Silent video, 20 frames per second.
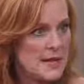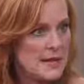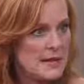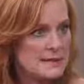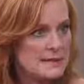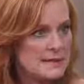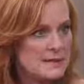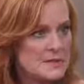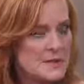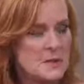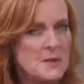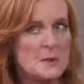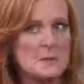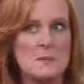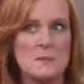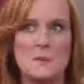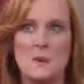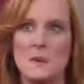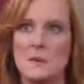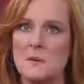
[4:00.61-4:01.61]
and don't get
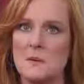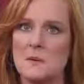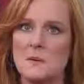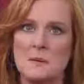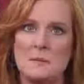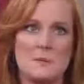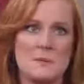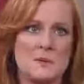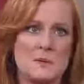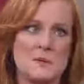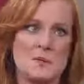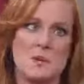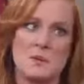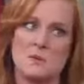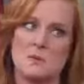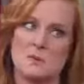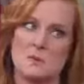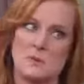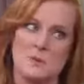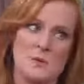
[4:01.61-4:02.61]
me wrong, growing up on the show
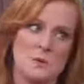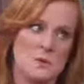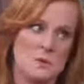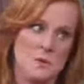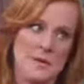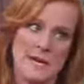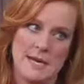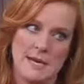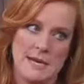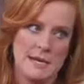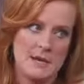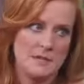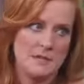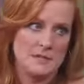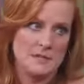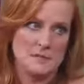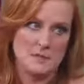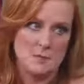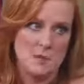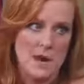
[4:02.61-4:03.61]
was a great
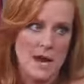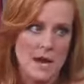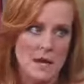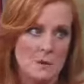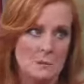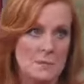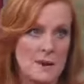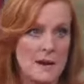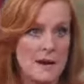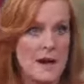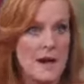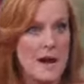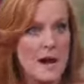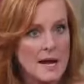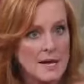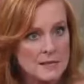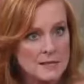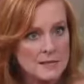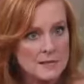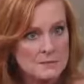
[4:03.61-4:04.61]
gift as well, but
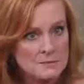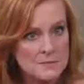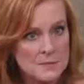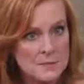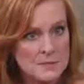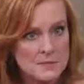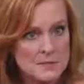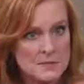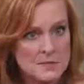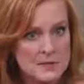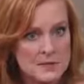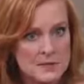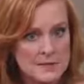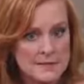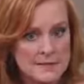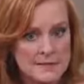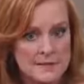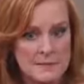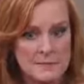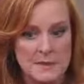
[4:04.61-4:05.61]
I just
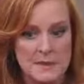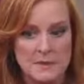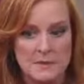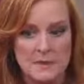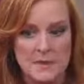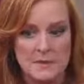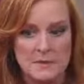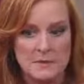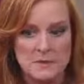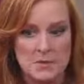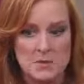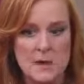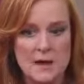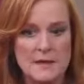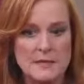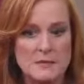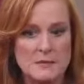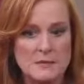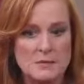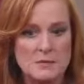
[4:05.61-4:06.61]
personalized them and
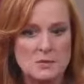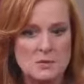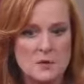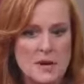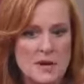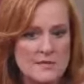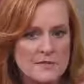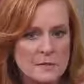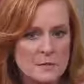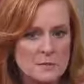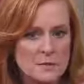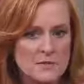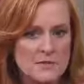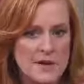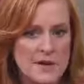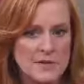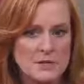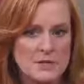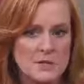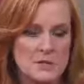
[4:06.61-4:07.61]
tried to strive for
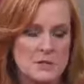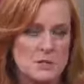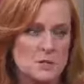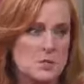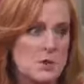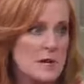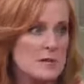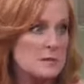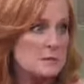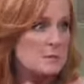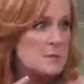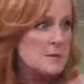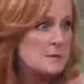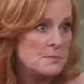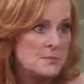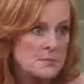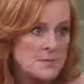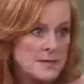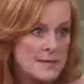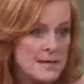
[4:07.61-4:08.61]
perfection and tried to be
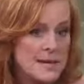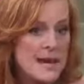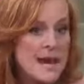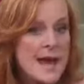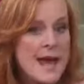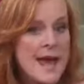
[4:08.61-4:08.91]
pretty.